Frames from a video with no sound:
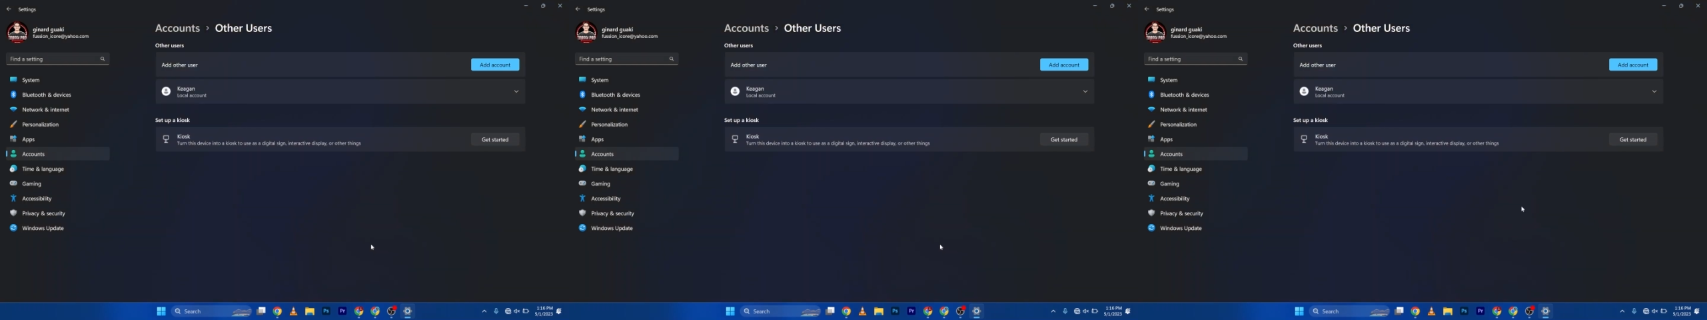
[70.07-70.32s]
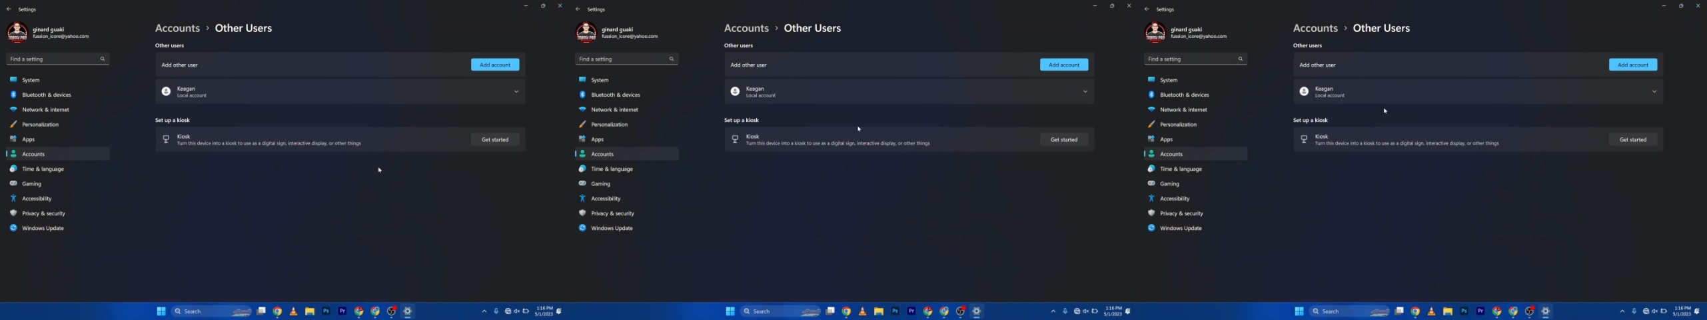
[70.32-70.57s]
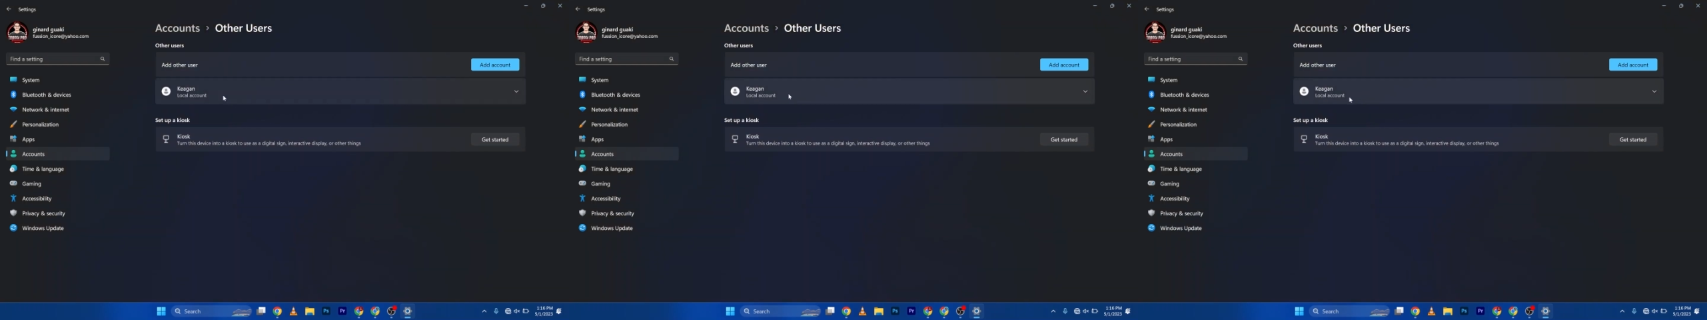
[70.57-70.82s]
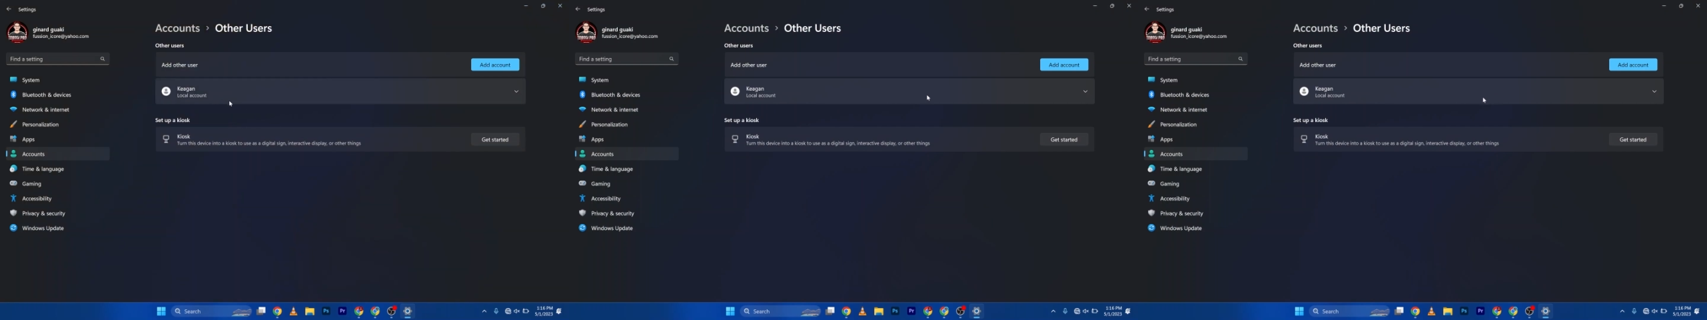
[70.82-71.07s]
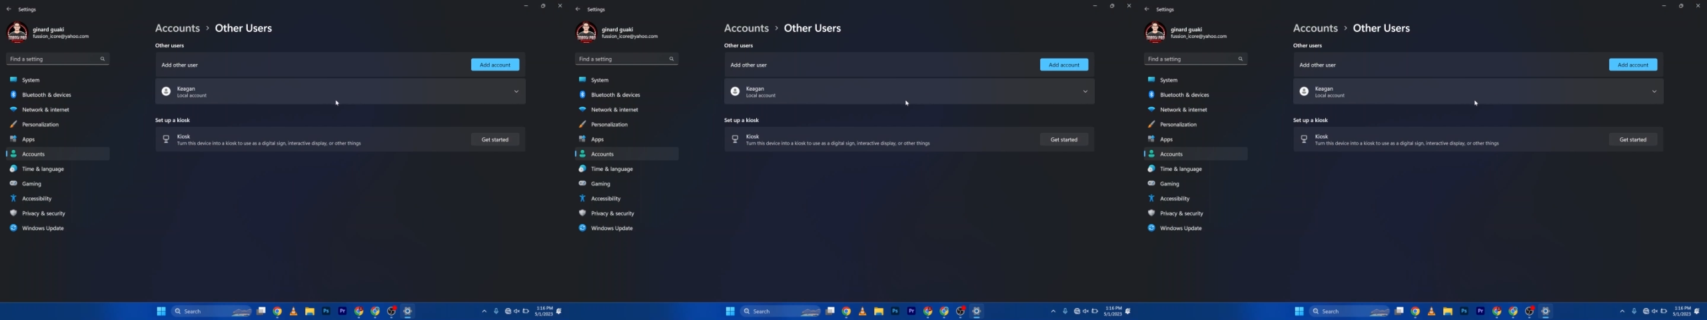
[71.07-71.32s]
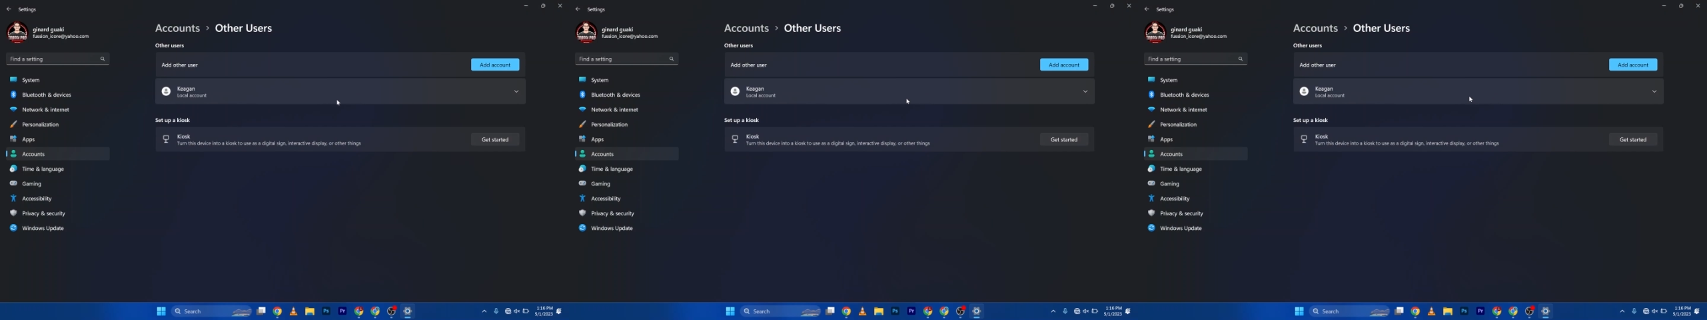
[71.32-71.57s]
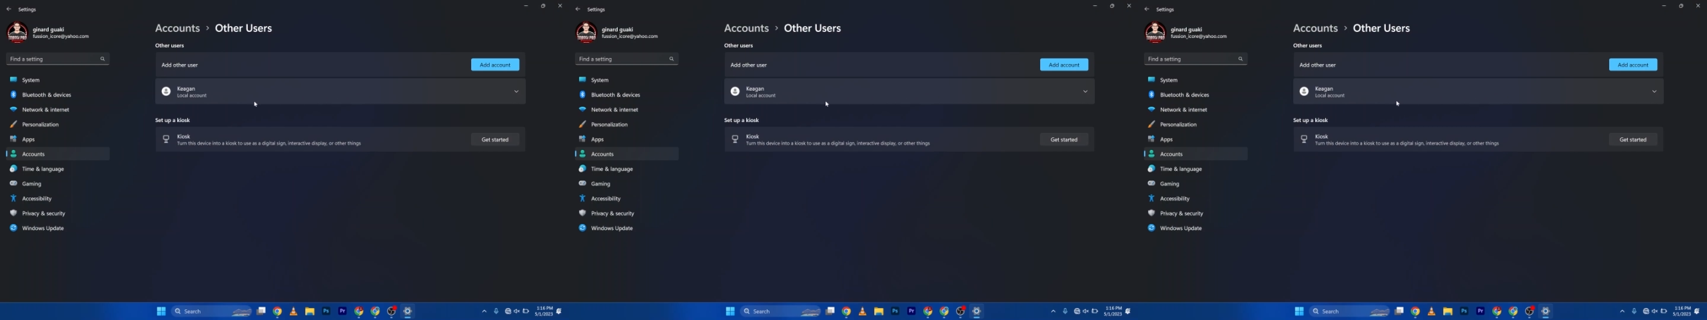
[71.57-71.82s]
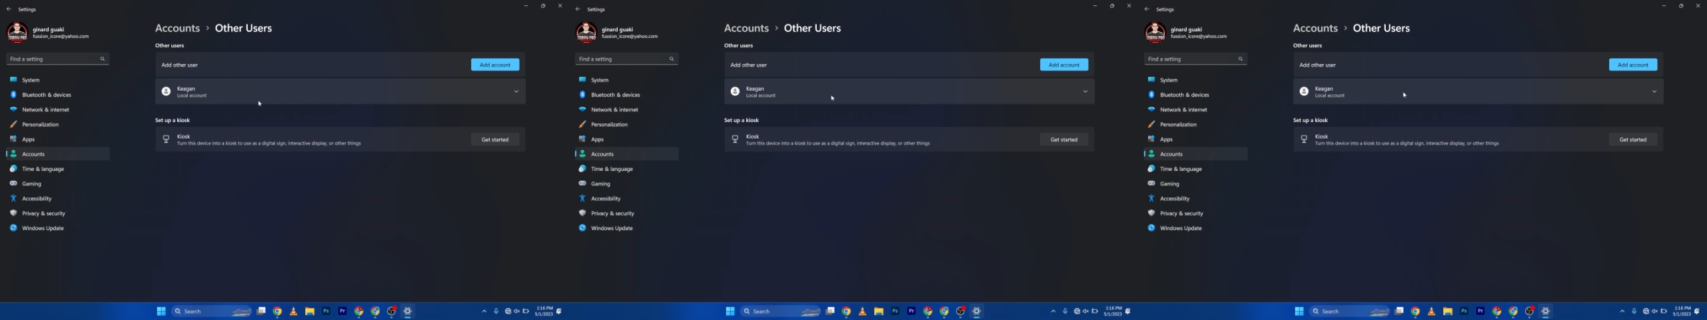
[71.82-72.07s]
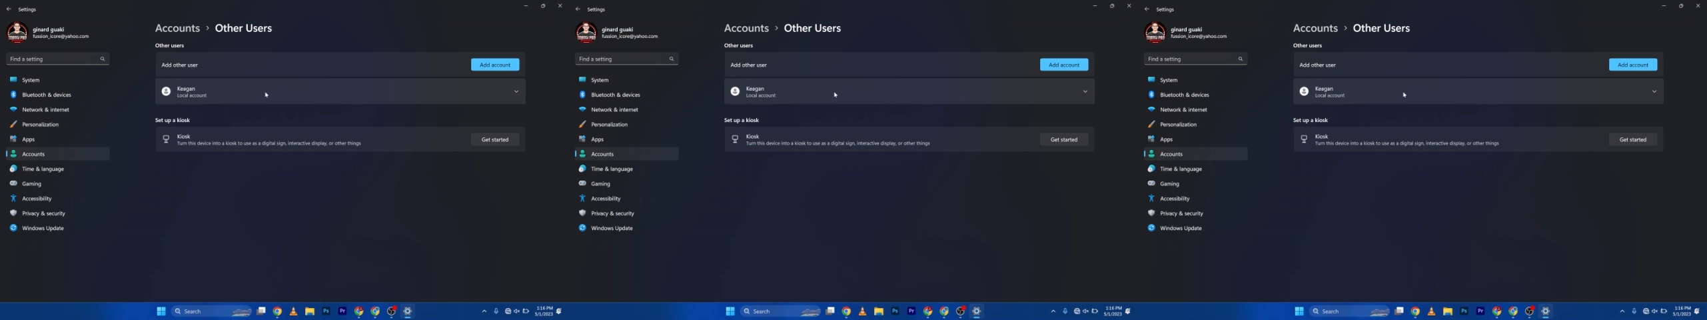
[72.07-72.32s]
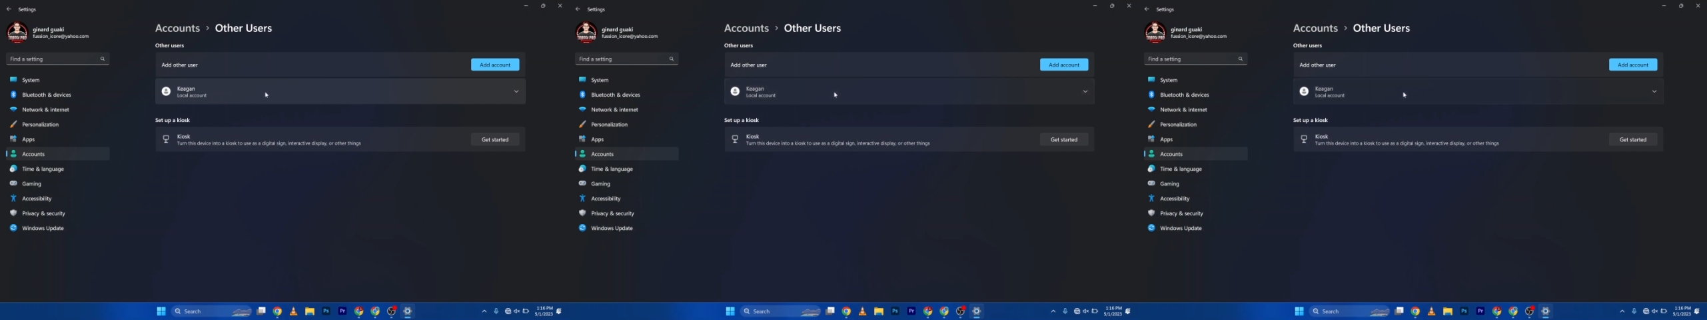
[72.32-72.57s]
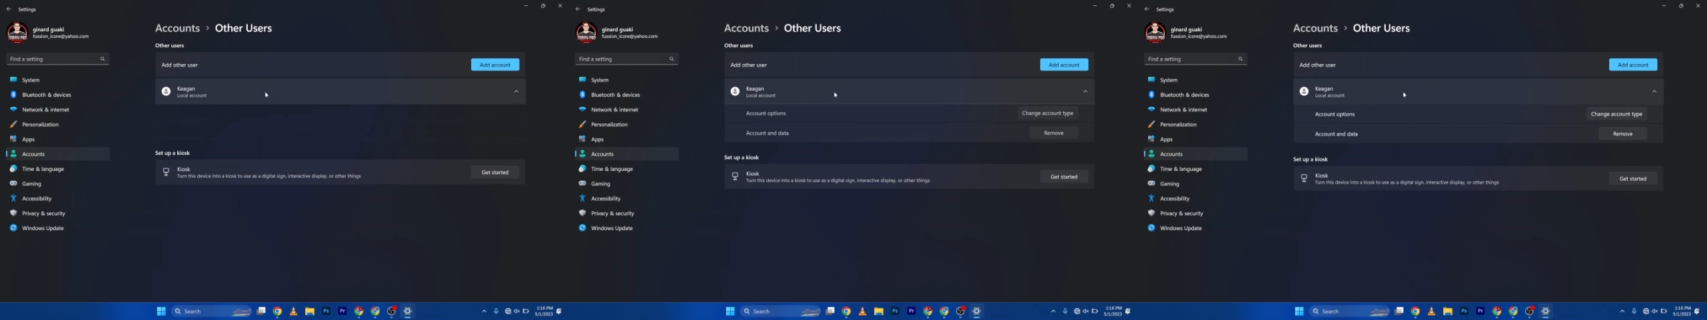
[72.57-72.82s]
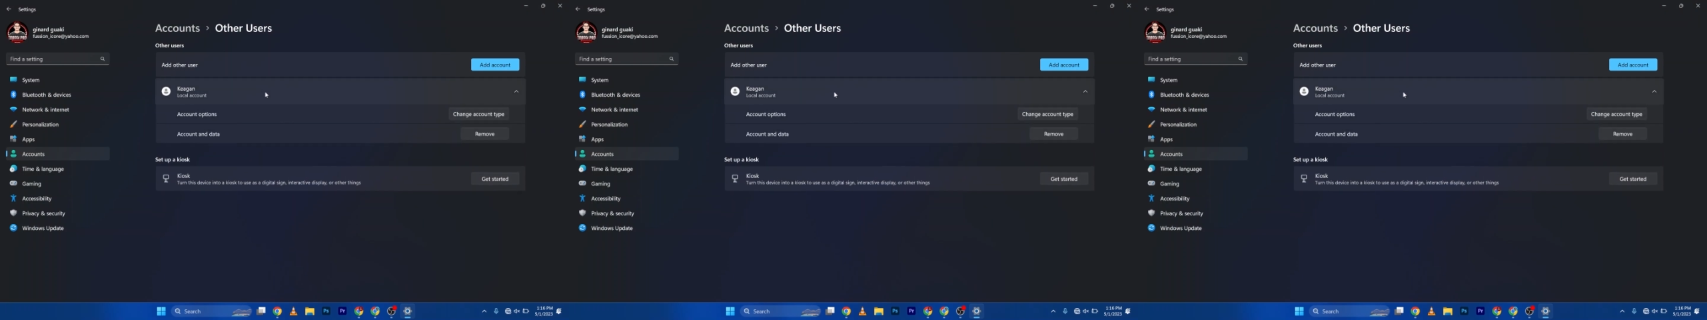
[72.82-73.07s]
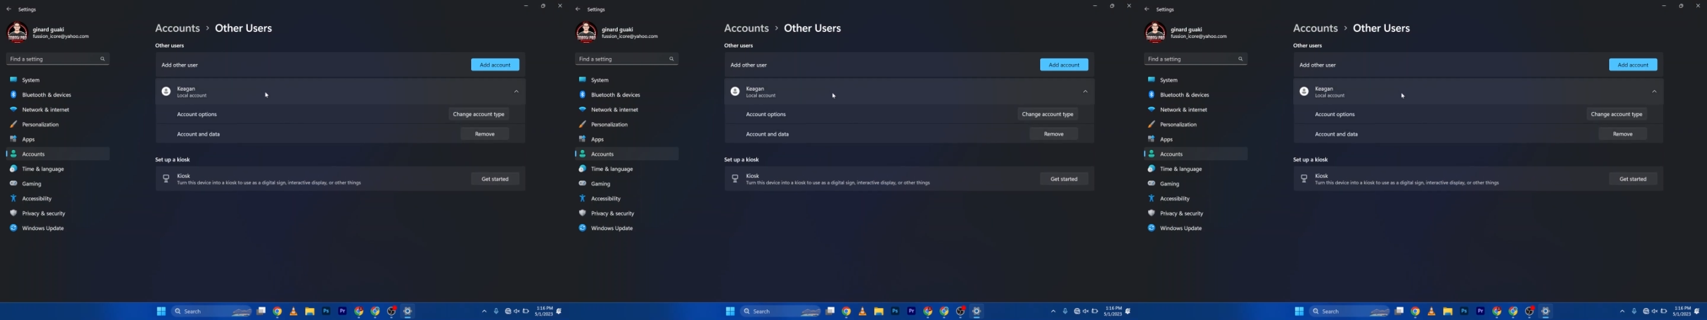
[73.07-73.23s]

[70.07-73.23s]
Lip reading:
Nobody's mouth can be seen.